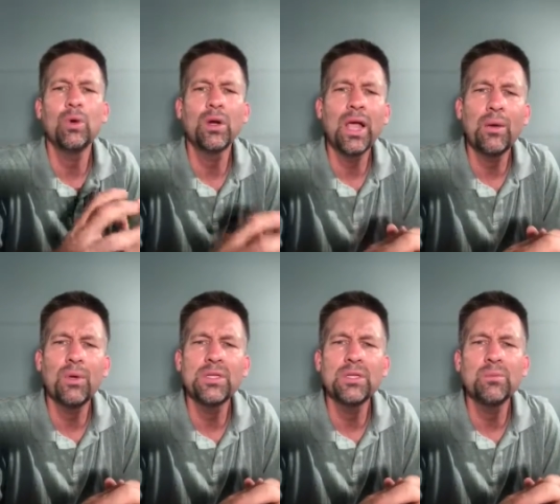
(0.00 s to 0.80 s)
where God
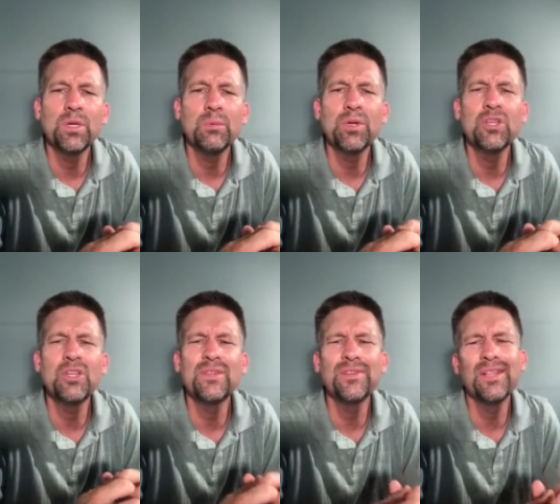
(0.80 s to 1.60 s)
wants you to be but you
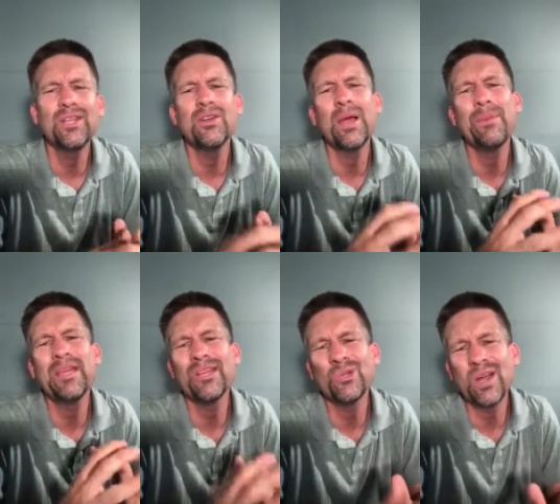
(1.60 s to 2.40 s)
just feel like you're not
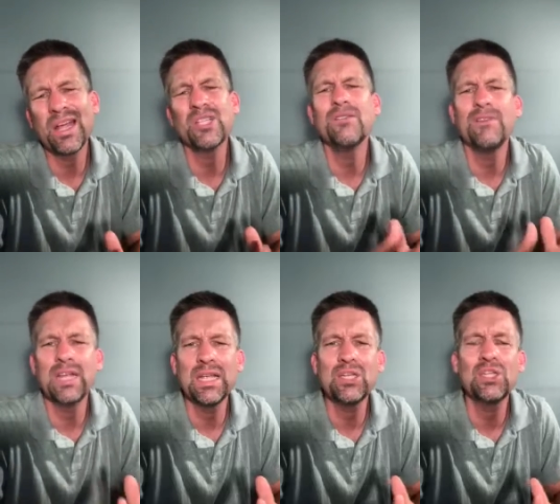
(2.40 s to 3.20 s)
making traction
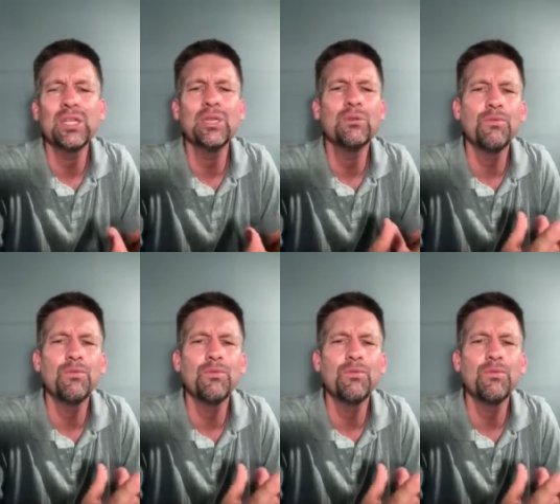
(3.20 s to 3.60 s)
financially and you're